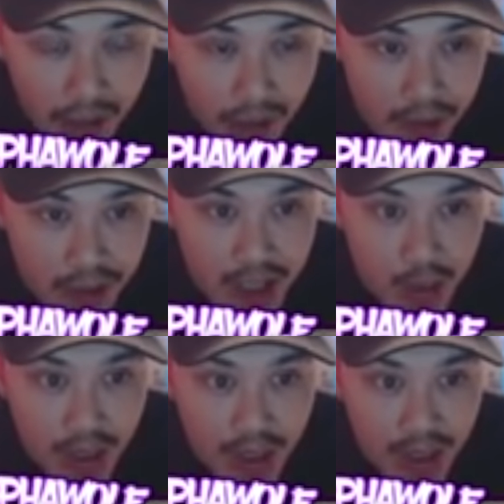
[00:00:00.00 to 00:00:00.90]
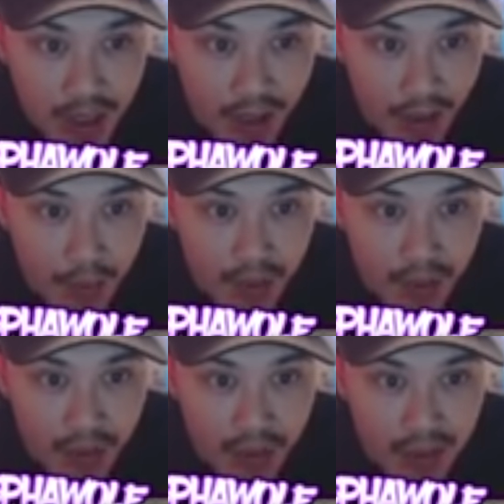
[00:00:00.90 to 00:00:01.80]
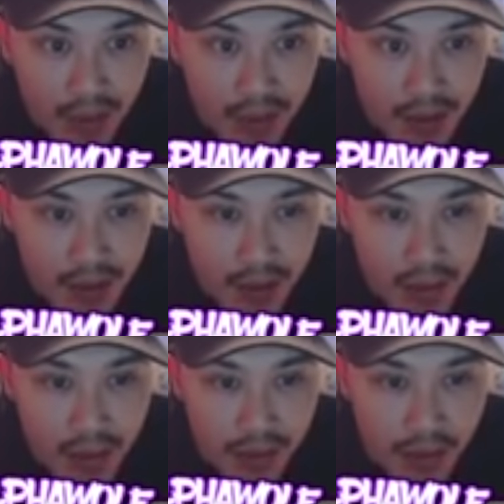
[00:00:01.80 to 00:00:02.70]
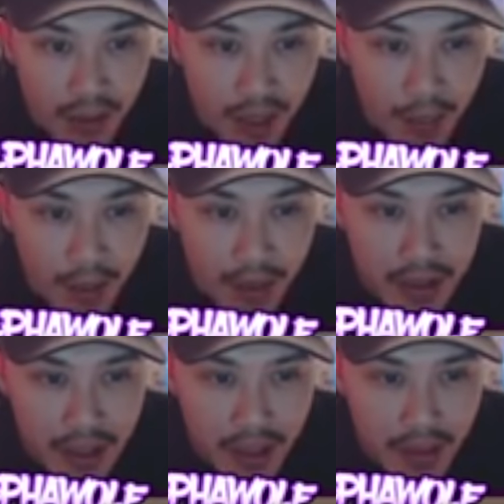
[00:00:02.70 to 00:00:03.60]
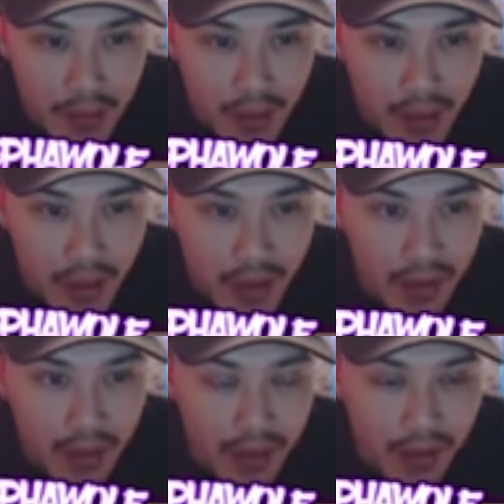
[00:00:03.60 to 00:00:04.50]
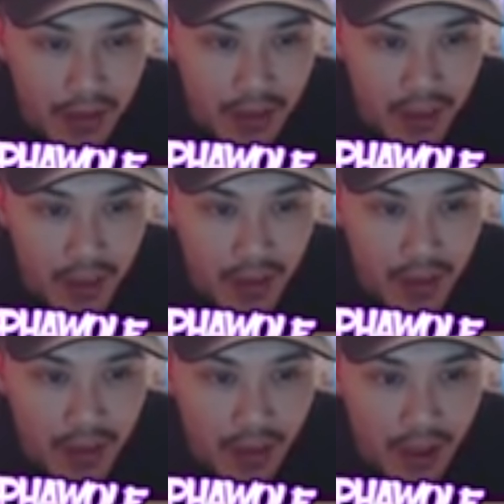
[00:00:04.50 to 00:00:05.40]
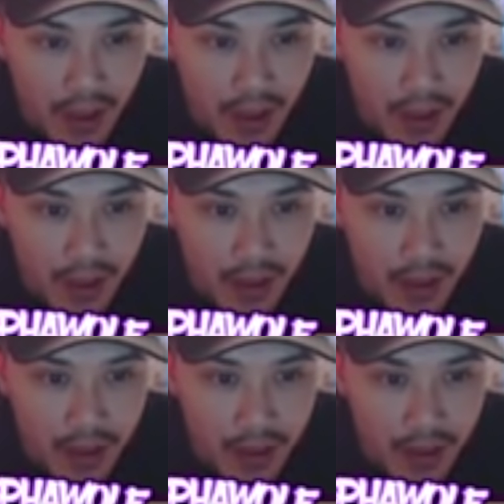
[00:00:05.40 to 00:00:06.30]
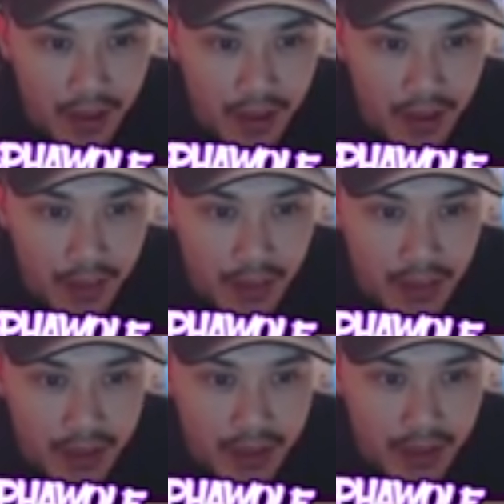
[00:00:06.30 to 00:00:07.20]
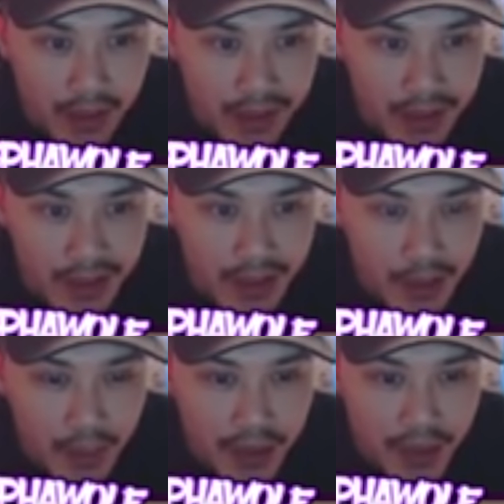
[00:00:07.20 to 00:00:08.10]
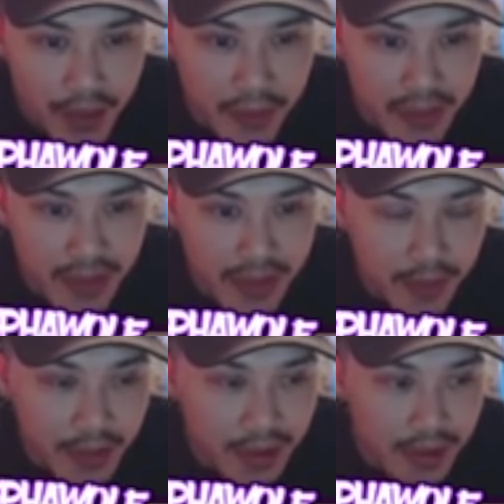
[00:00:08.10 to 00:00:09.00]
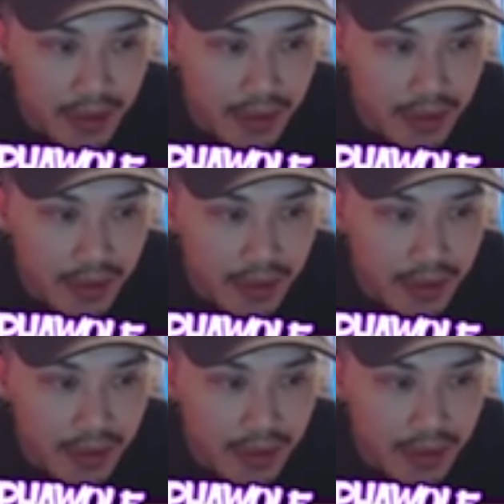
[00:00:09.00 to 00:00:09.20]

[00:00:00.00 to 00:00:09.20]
She tweeted out, "I'll be telling the truth of what happened on my channel tomorrow. Do your thing, but it's no need to tell personal business, please."